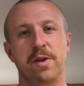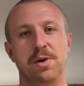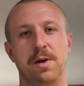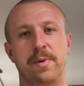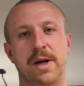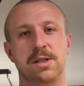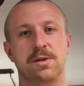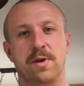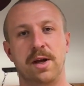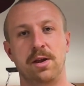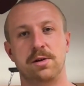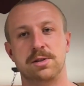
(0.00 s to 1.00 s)
we'll get back to the
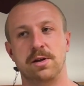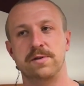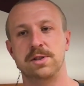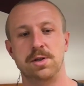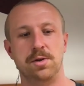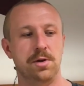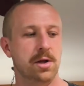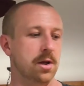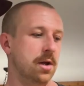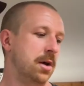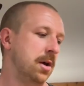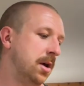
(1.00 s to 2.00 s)
regular stuff soon.
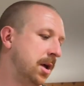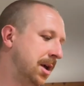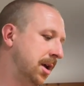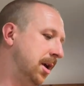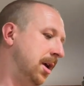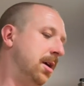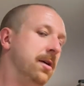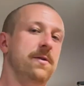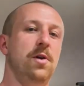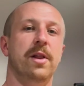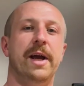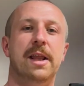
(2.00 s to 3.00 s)
If
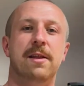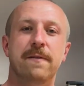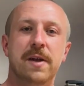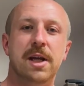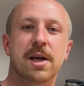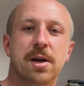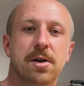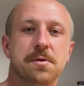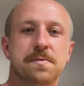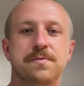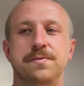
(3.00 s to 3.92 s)
you like the video,